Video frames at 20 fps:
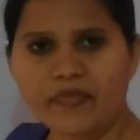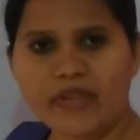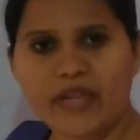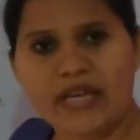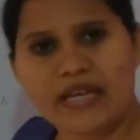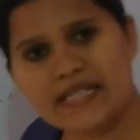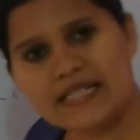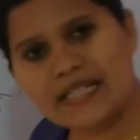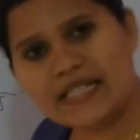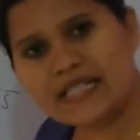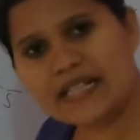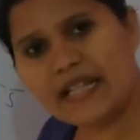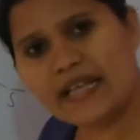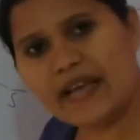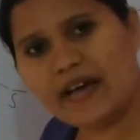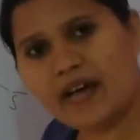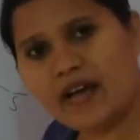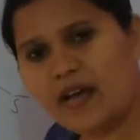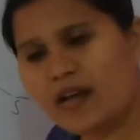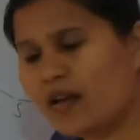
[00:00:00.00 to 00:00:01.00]
Is this clear?
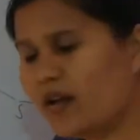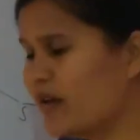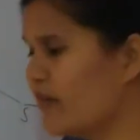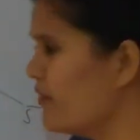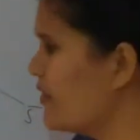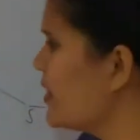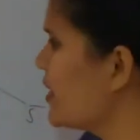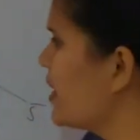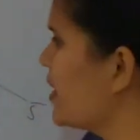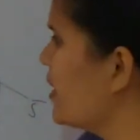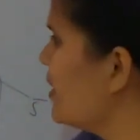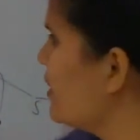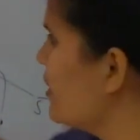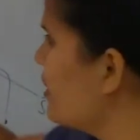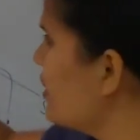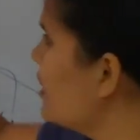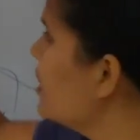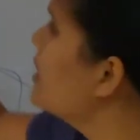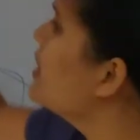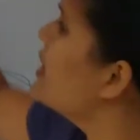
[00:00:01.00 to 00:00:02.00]
Where here
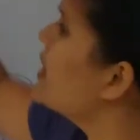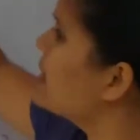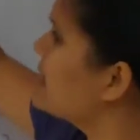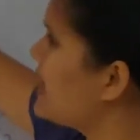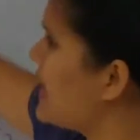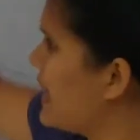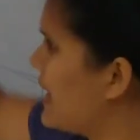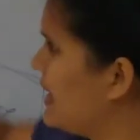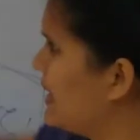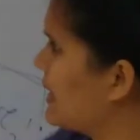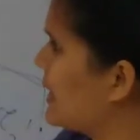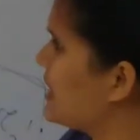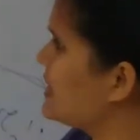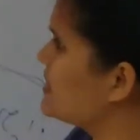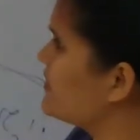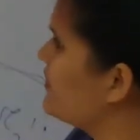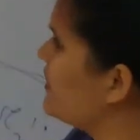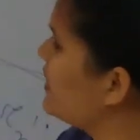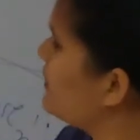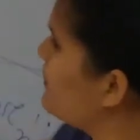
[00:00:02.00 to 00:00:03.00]
the helicase will